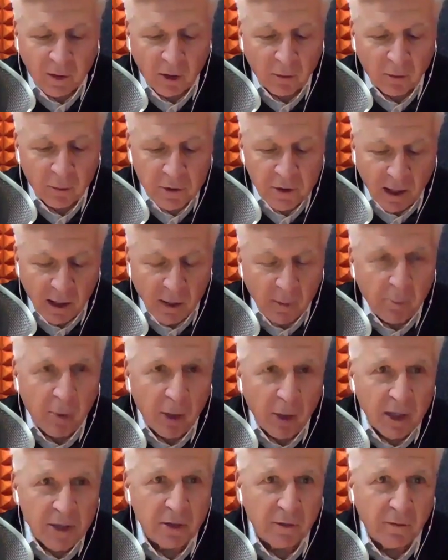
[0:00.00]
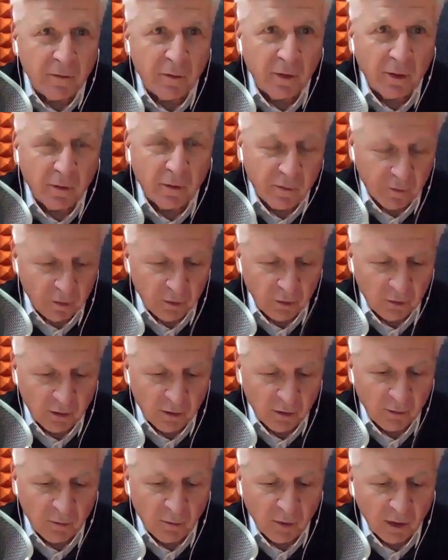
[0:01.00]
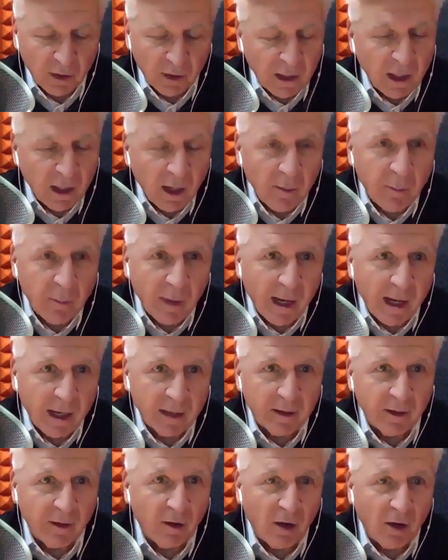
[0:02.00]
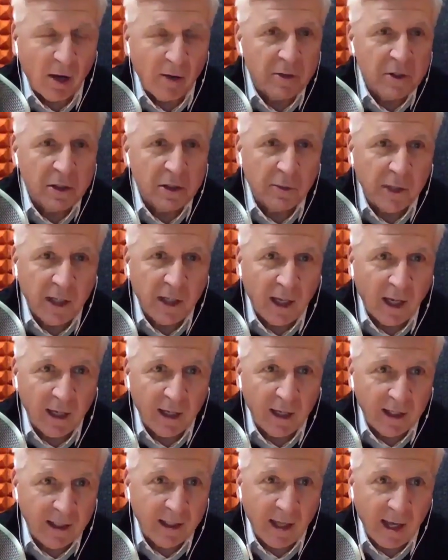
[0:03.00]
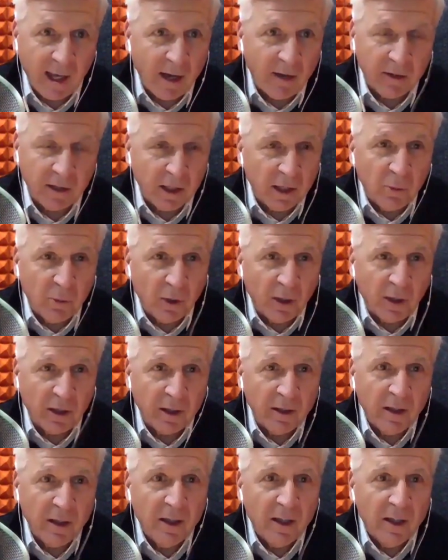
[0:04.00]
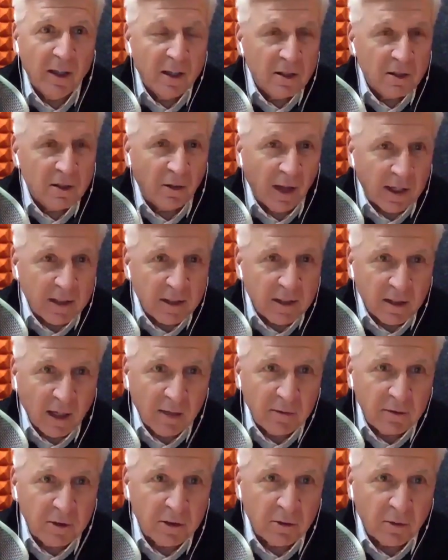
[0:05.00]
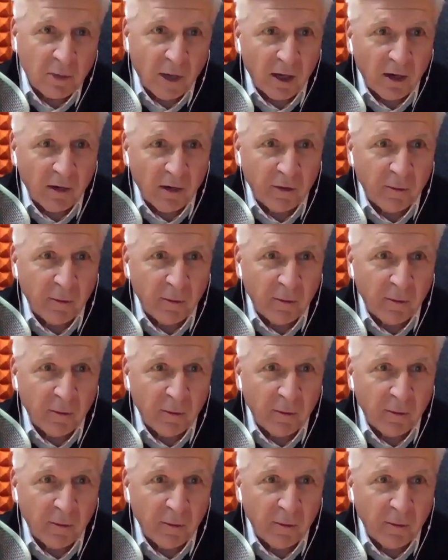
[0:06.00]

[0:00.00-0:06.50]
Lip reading: set a budget for your food and really cut back there. Obviously, we can't eat out anyway, so that saves us right off the